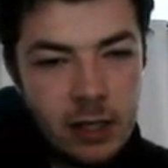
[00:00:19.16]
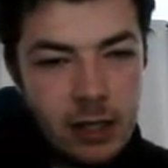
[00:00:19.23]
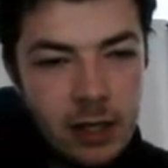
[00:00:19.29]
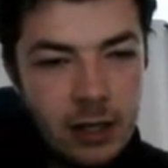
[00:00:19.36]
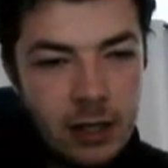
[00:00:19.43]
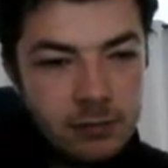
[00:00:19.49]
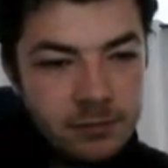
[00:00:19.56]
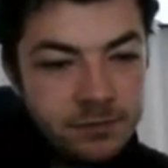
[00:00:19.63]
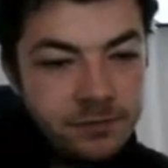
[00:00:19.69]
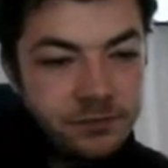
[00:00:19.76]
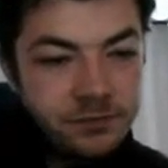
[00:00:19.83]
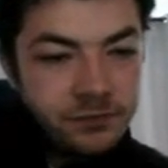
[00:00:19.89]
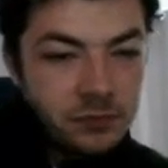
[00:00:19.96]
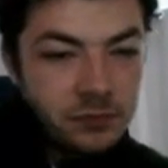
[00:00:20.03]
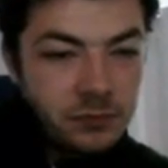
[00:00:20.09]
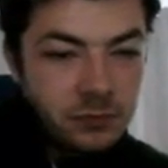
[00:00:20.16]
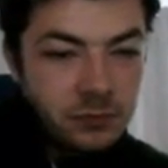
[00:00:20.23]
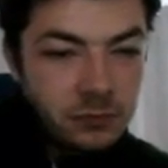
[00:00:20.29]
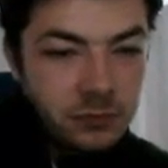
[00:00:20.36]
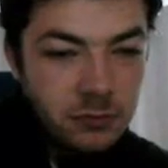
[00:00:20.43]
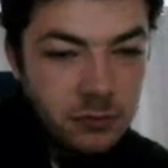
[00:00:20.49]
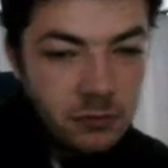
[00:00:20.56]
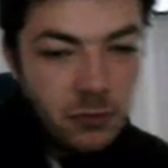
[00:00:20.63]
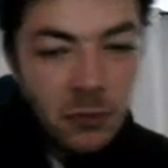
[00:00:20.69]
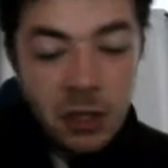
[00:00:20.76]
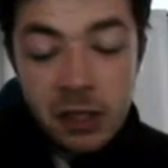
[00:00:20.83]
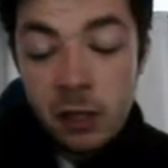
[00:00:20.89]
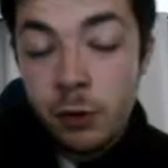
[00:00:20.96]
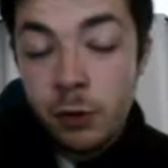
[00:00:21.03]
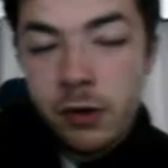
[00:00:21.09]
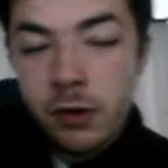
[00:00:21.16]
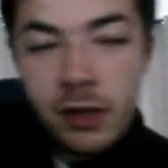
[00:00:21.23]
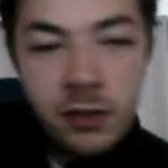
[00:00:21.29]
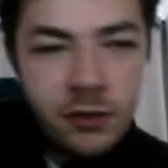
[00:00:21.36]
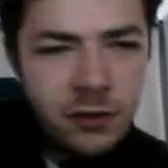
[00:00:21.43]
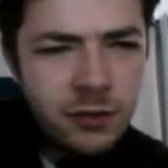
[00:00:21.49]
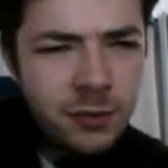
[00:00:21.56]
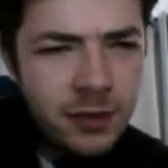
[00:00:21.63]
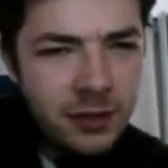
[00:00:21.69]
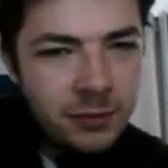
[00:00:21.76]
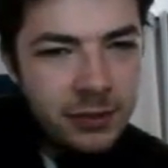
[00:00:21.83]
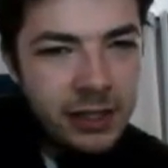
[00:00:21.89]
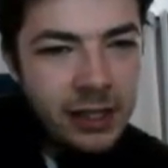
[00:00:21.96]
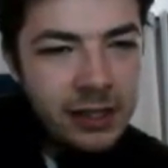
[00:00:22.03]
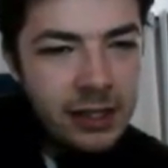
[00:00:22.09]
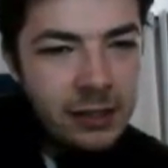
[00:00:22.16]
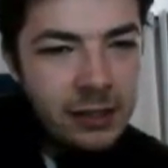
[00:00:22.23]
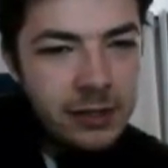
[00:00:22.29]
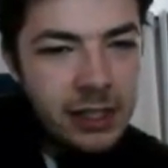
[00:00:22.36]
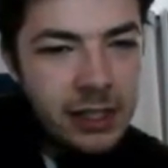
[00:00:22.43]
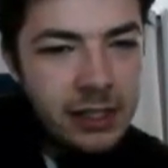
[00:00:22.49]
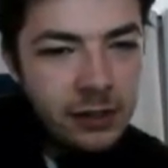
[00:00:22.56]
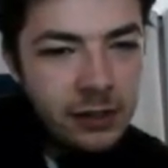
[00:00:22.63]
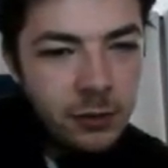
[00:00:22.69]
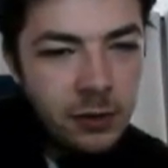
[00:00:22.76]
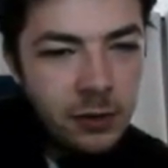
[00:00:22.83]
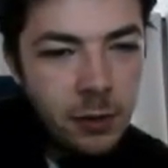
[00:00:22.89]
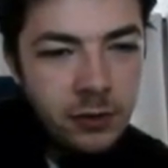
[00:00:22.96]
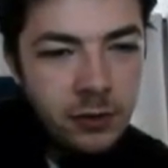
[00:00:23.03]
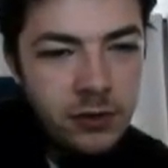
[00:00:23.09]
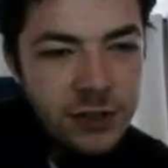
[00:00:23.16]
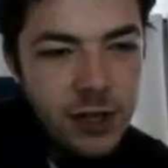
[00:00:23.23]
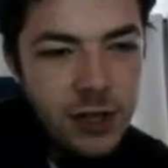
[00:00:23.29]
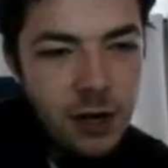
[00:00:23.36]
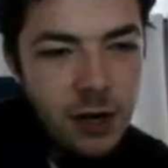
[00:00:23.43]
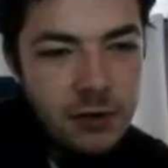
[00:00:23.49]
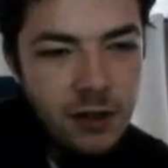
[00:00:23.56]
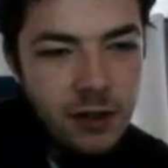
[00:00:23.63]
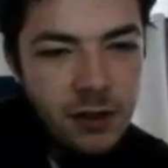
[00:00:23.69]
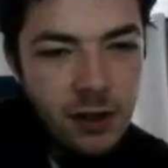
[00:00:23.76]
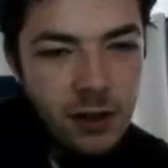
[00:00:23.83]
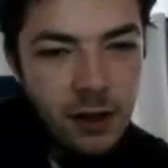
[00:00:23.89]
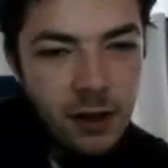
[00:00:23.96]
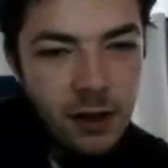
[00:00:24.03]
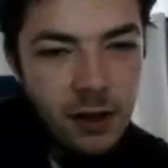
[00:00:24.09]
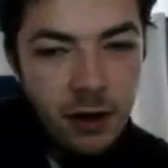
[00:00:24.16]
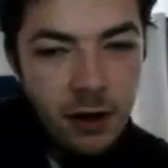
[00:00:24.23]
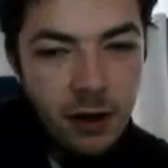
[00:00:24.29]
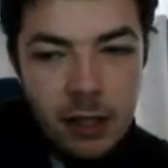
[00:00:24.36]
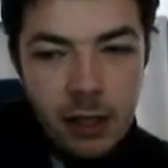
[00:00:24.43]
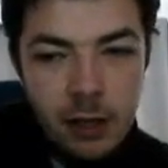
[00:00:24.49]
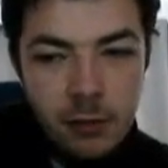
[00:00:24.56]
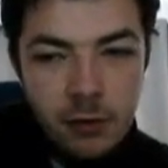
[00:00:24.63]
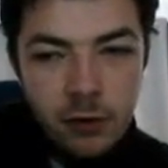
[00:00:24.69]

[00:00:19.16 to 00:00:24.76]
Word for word: um, you know, a Rangers, but we didn't. Eh? We didn't. Eh? So we've got a bunch of Germans in there. Uh, we're